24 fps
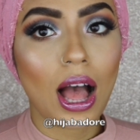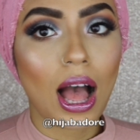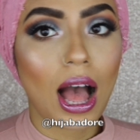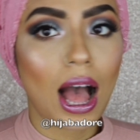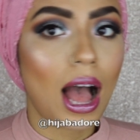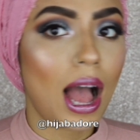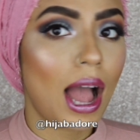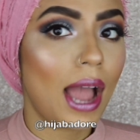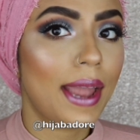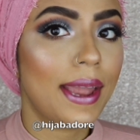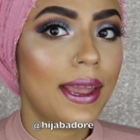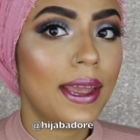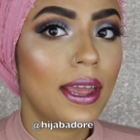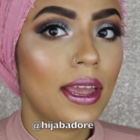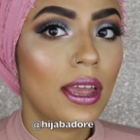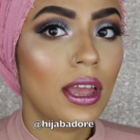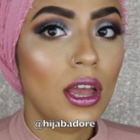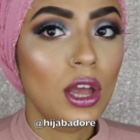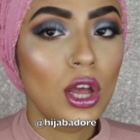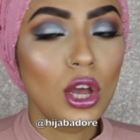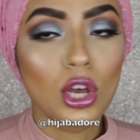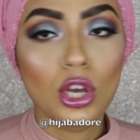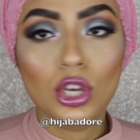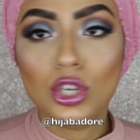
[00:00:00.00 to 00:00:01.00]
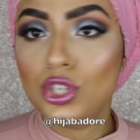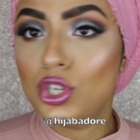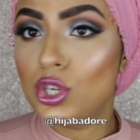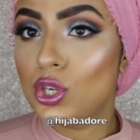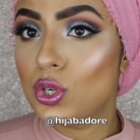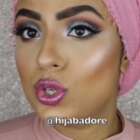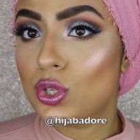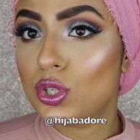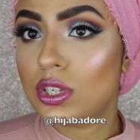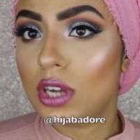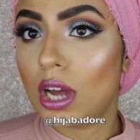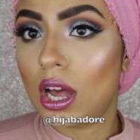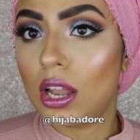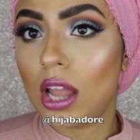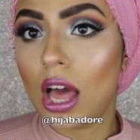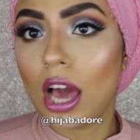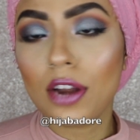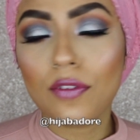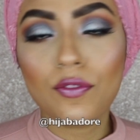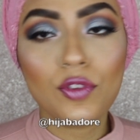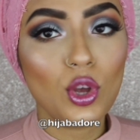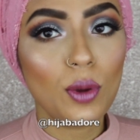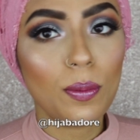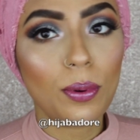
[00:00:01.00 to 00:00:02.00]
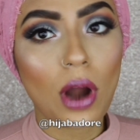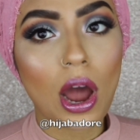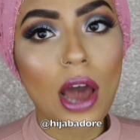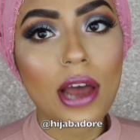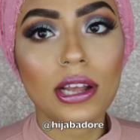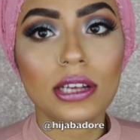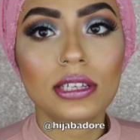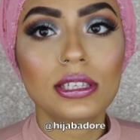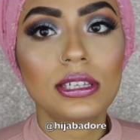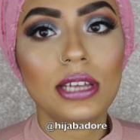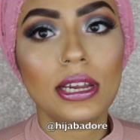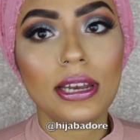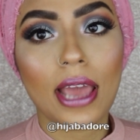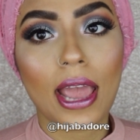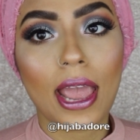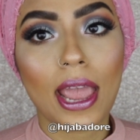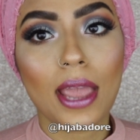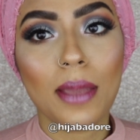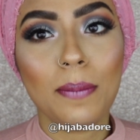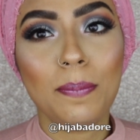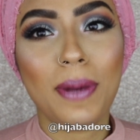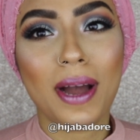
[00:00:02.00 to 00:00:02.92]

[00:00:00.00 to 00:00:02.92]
I used a lot of new products today,